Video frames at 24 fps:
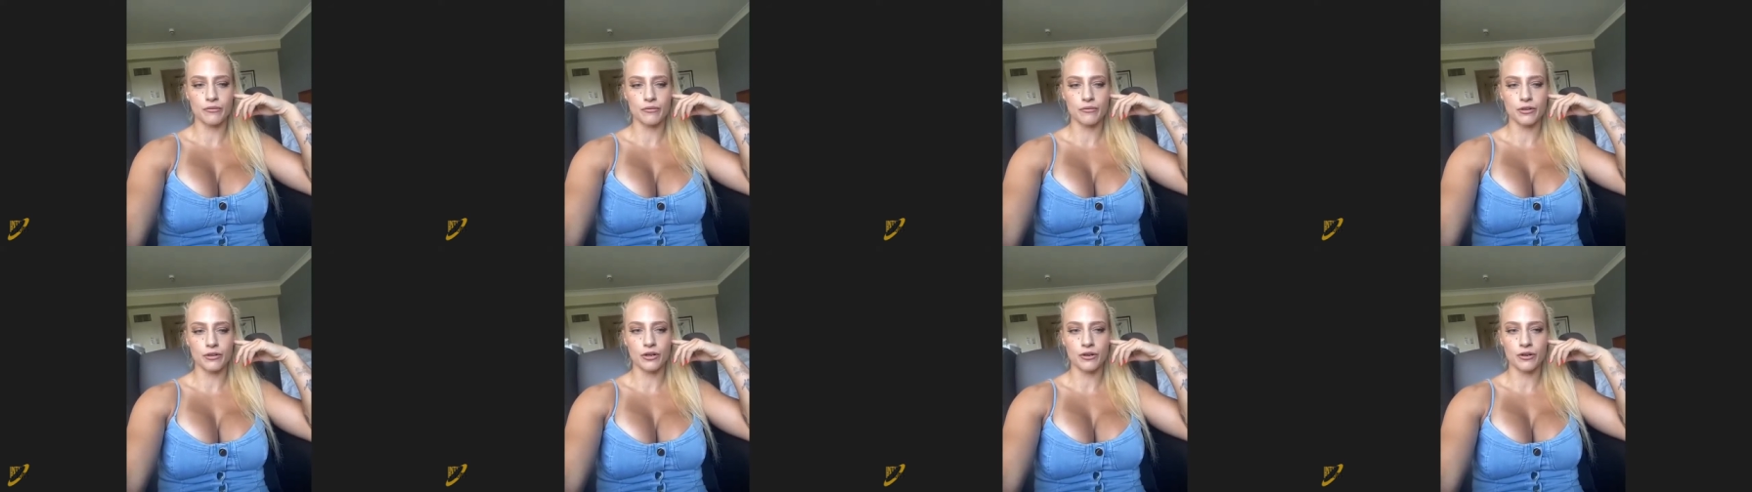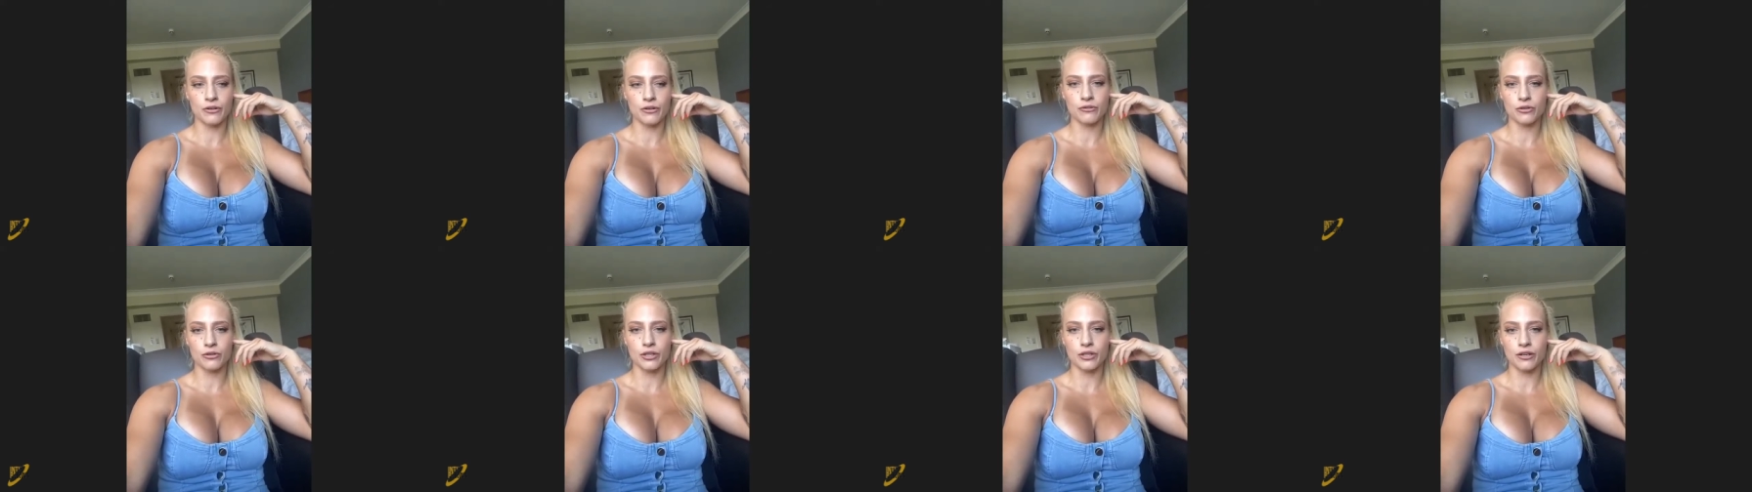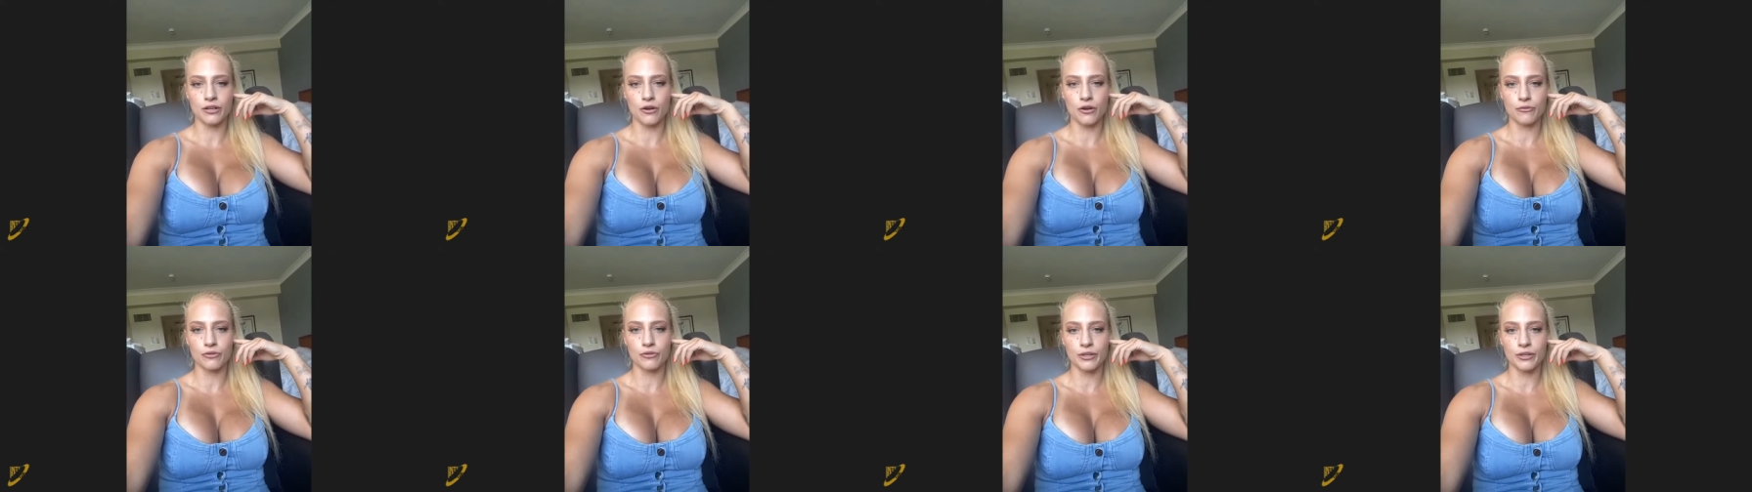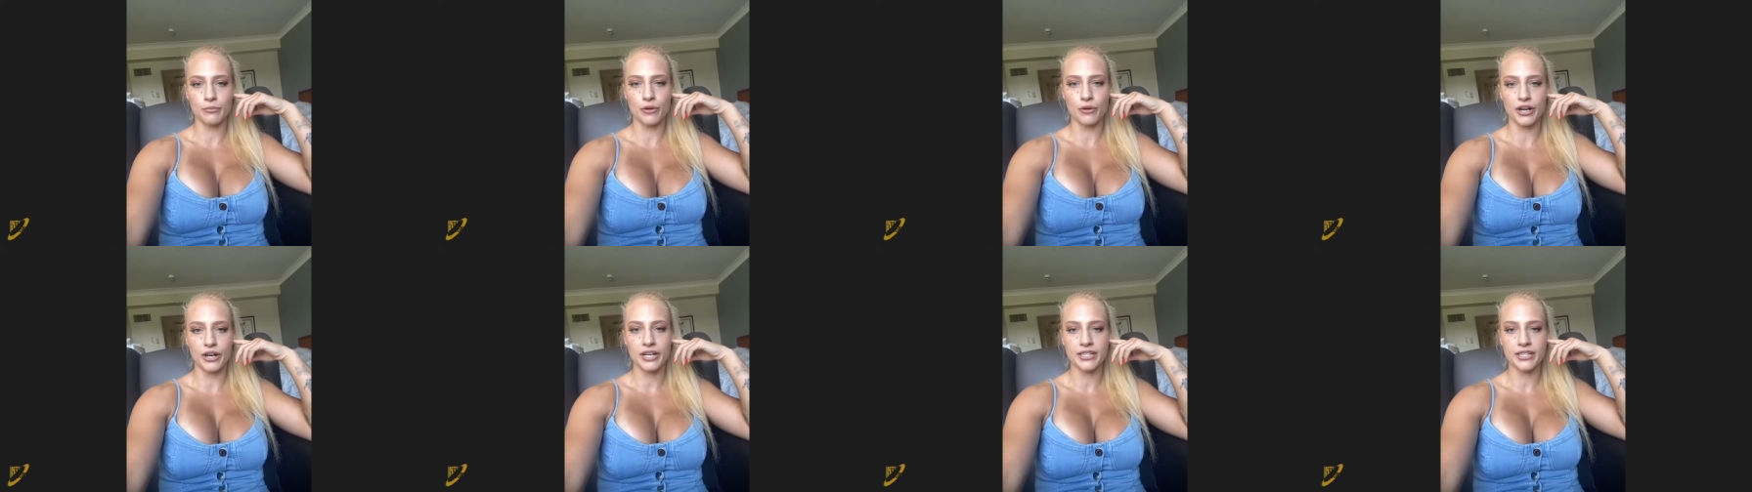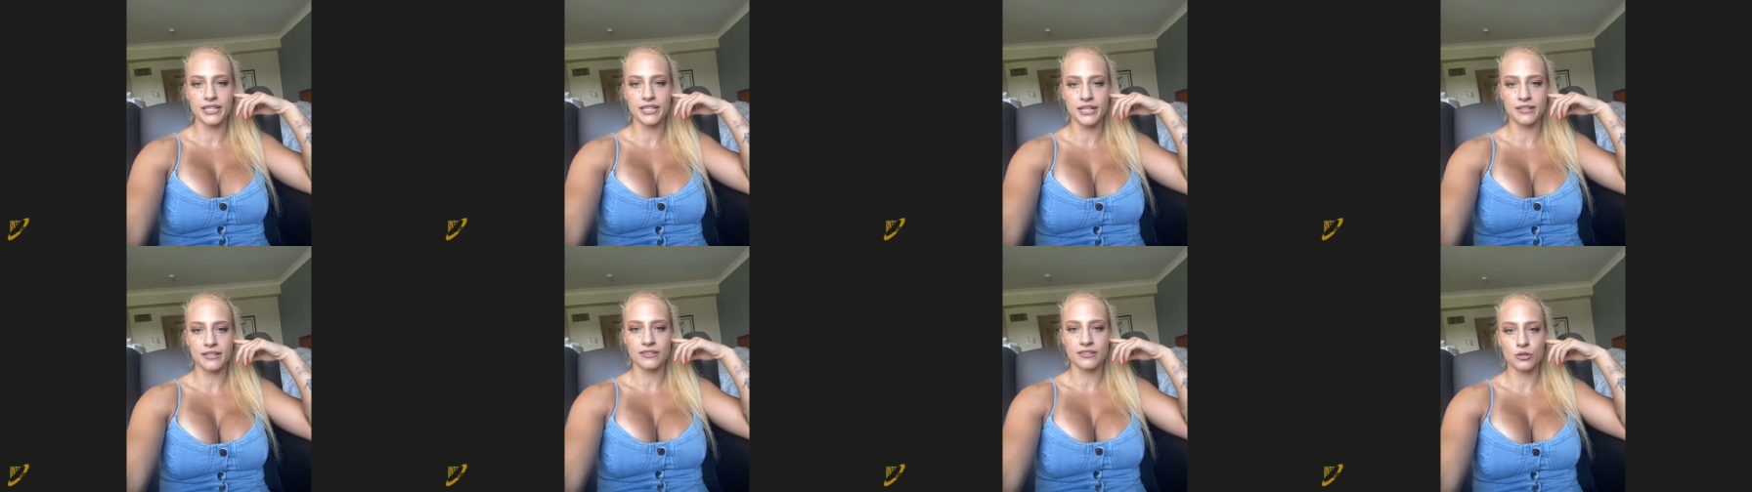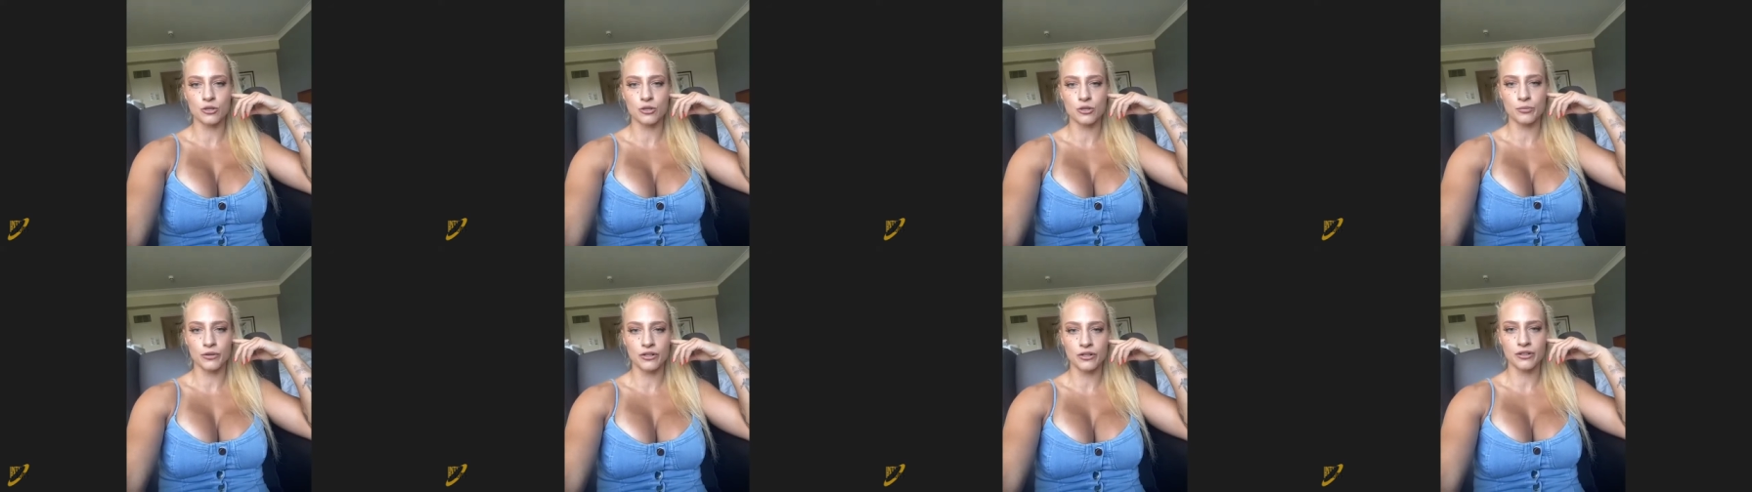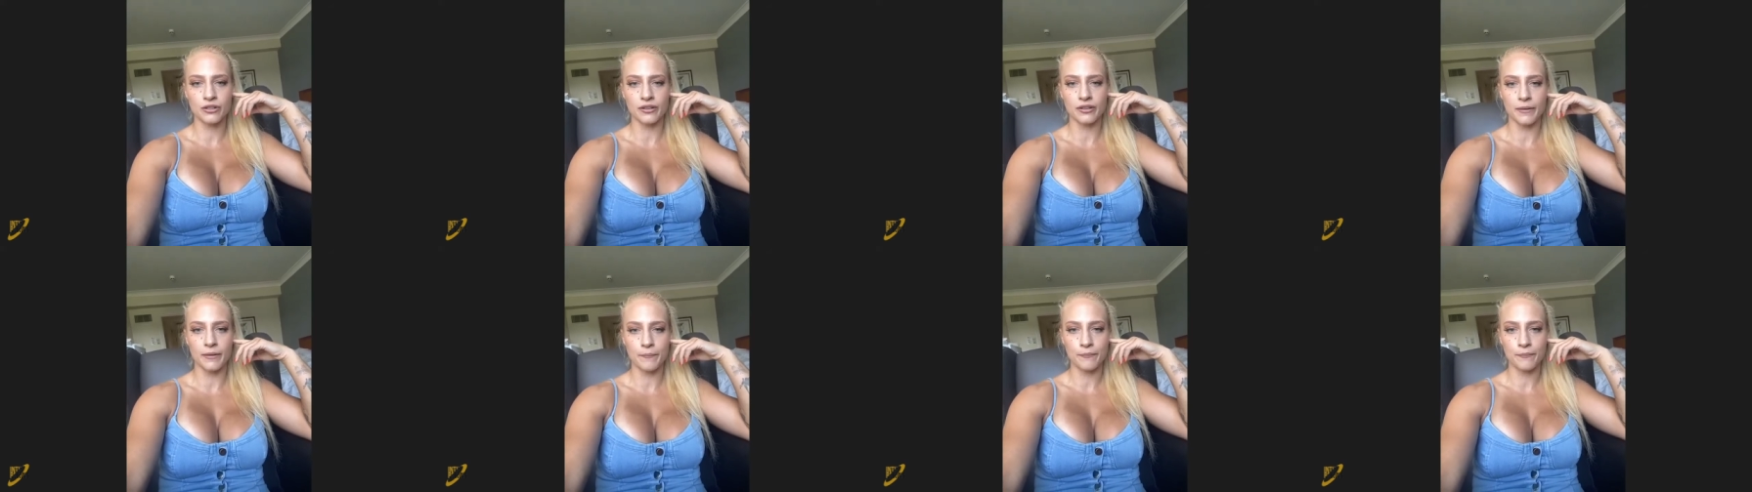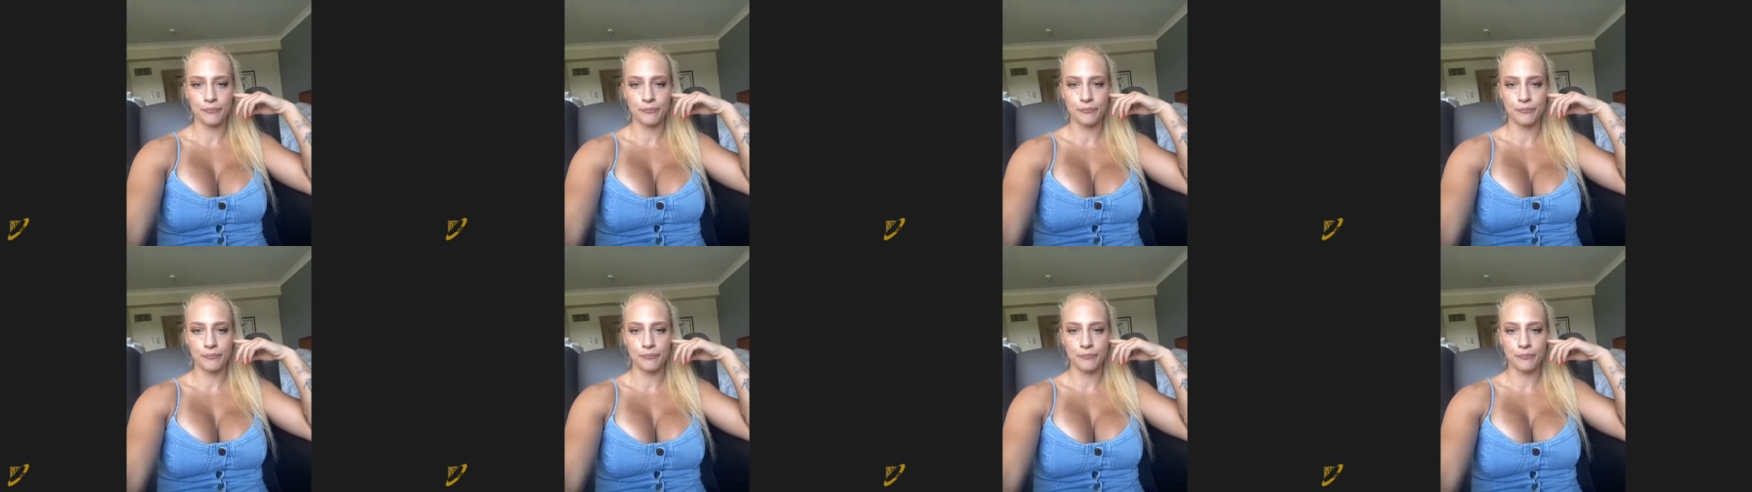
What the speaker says: you know, looking, hopefully break it down and stop it early.